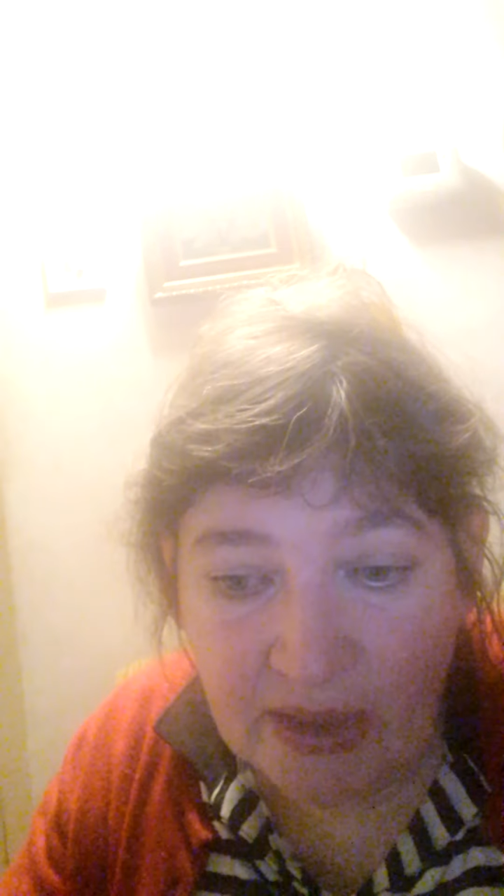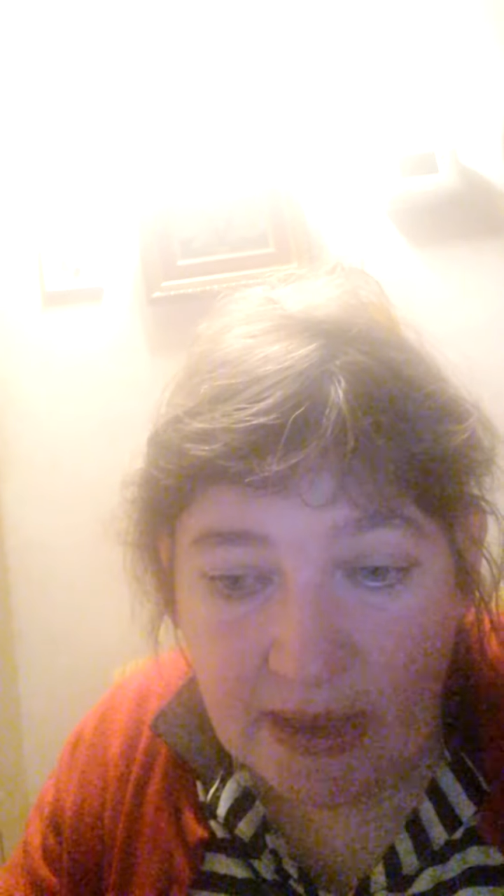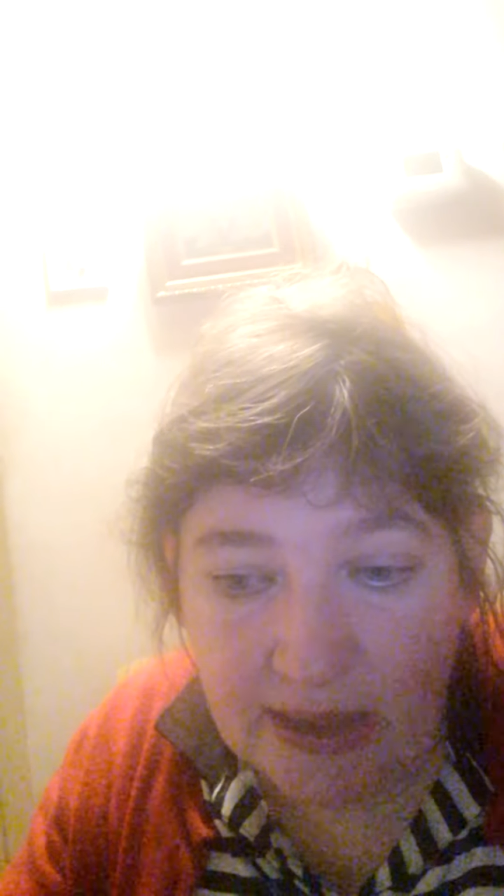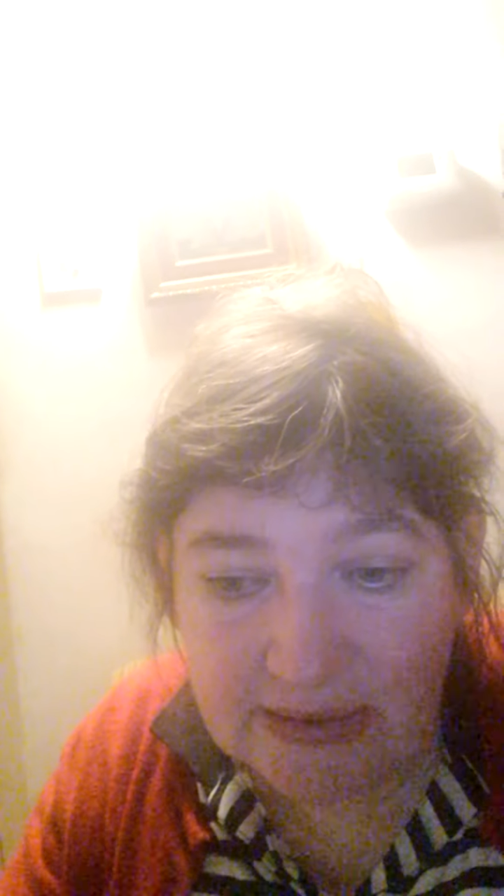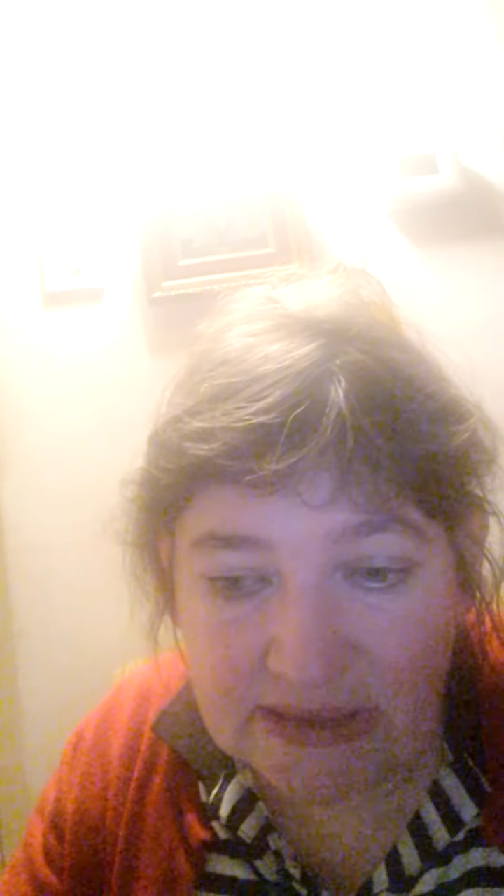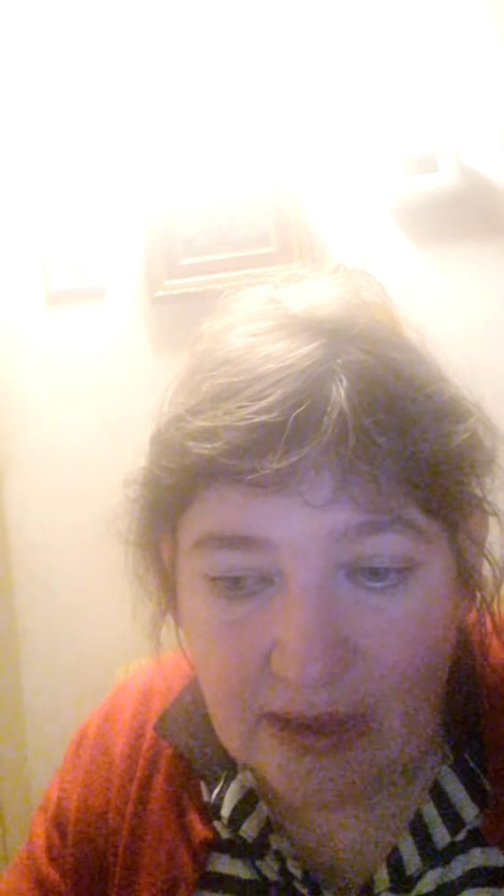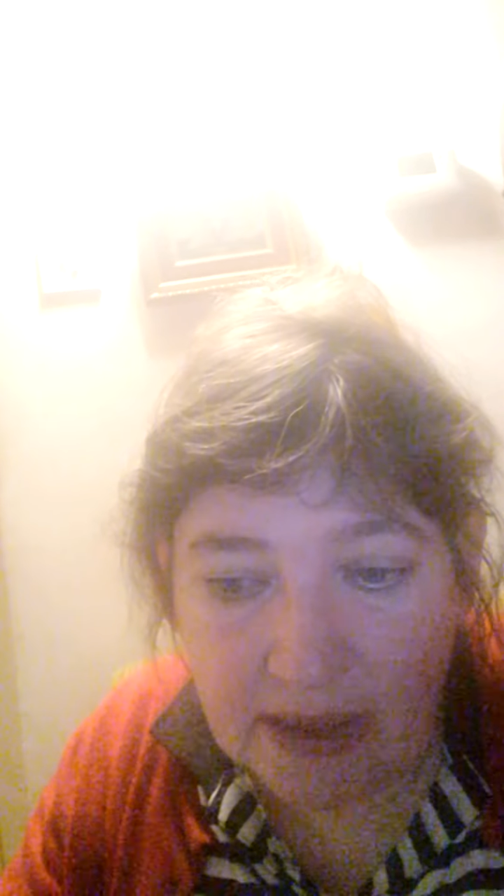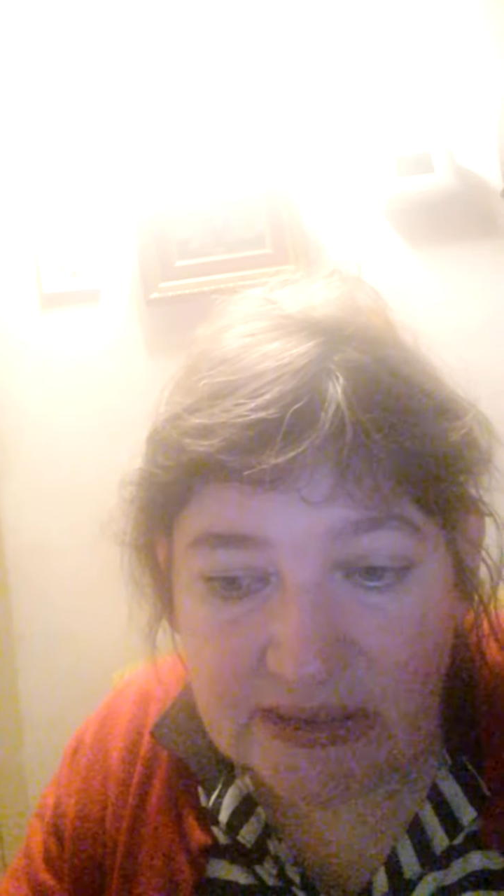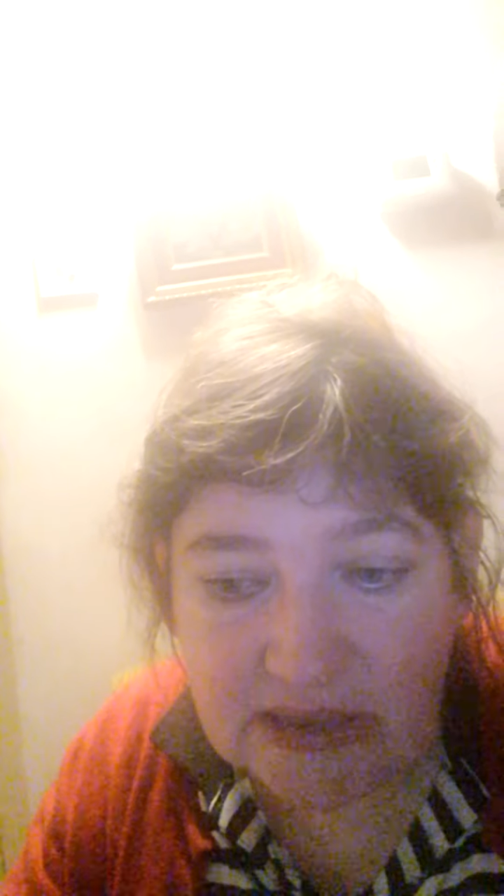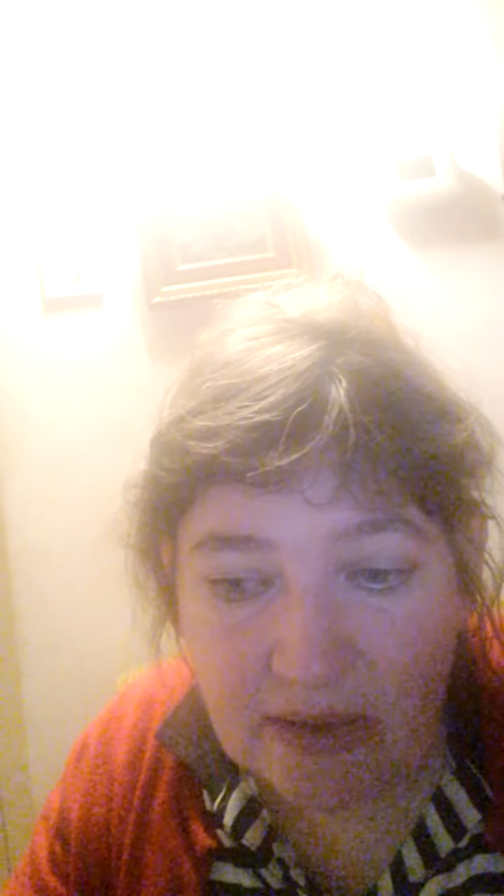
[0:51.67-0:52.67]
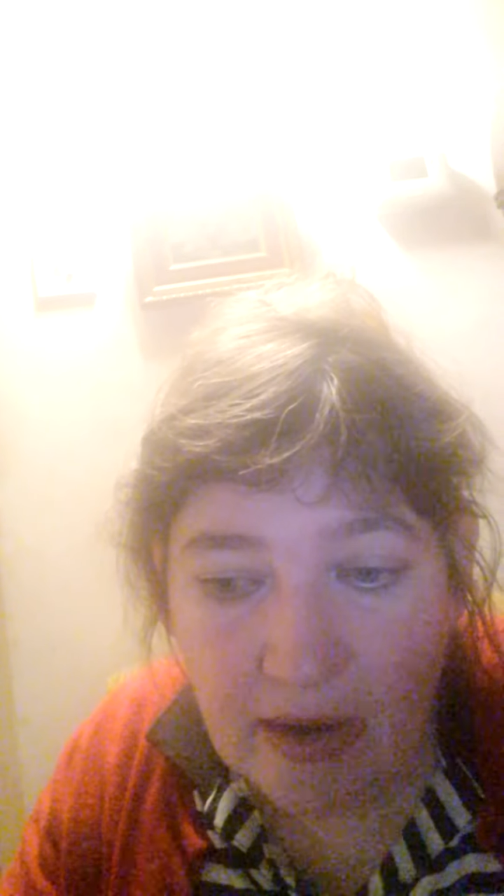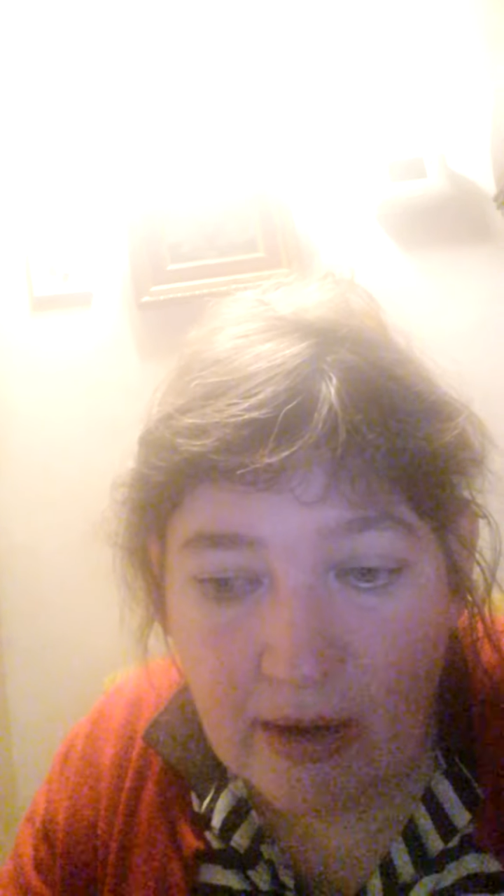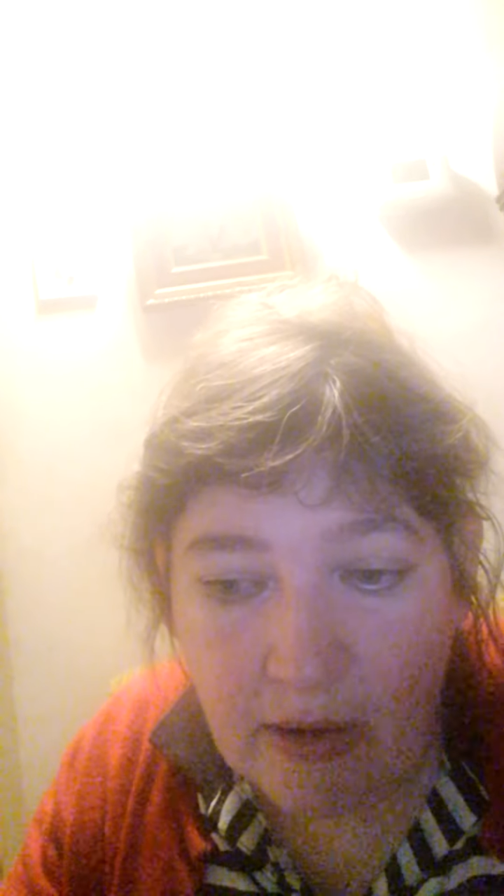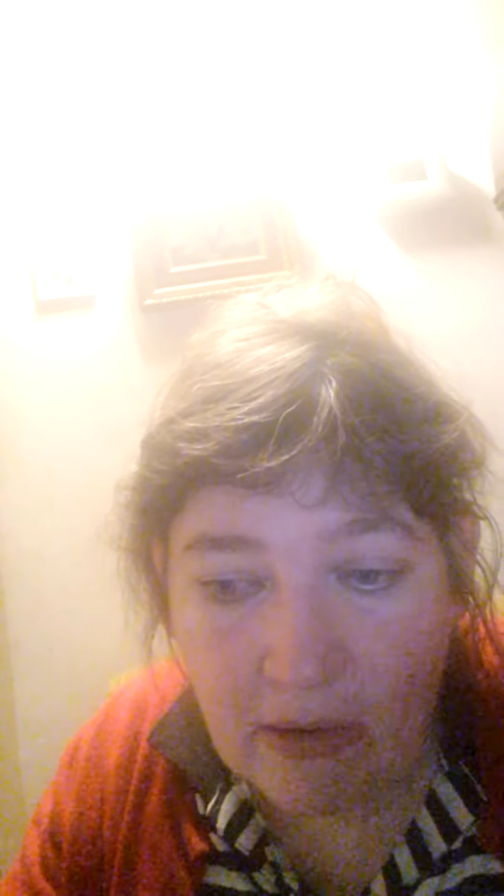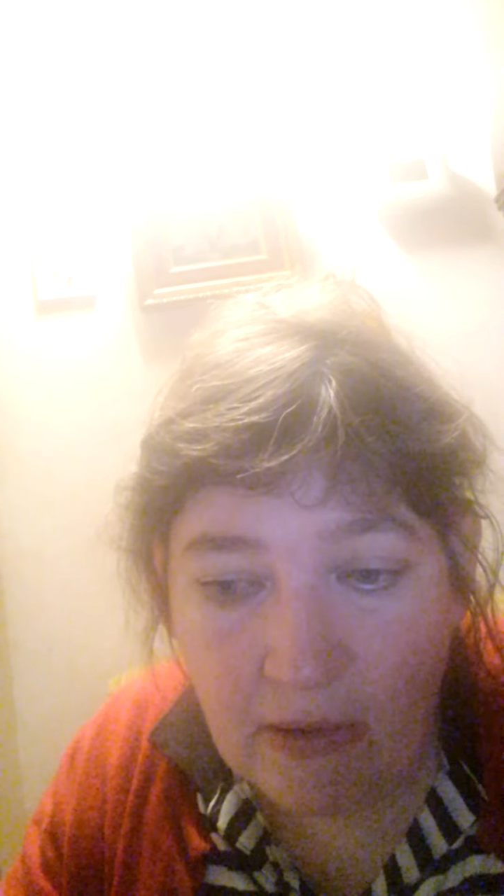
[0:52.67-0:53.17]
it's nice to
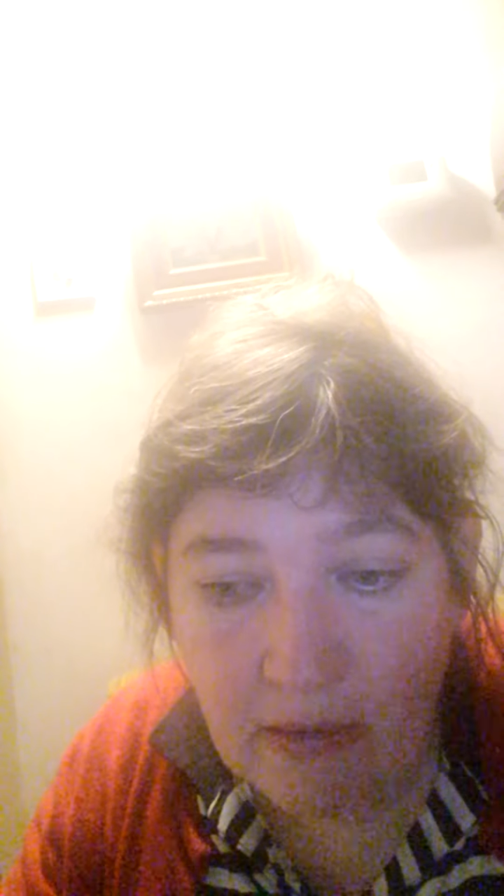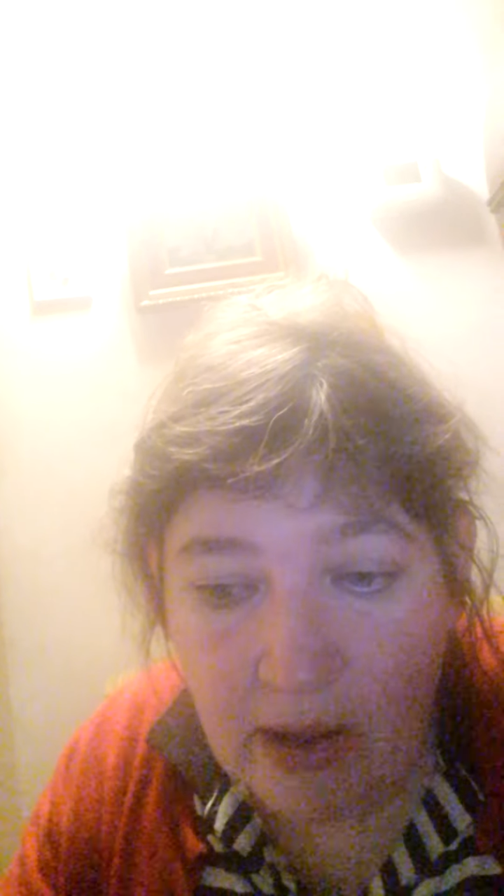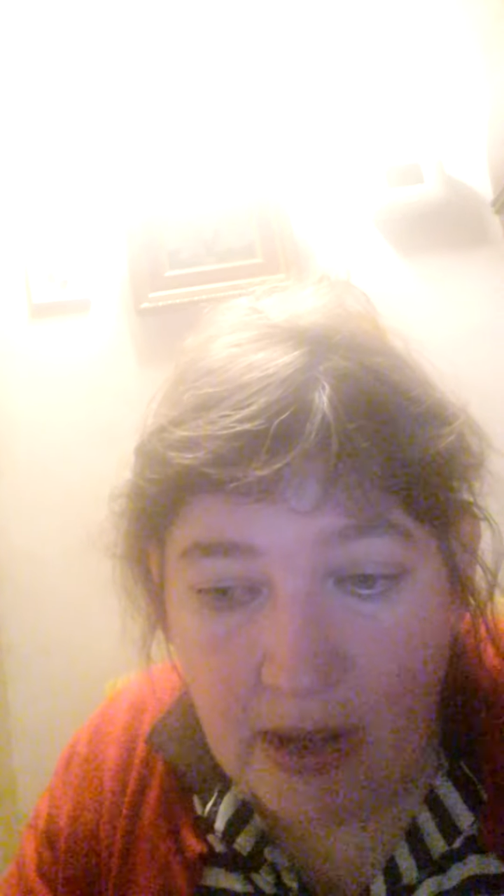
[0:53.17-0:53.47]
know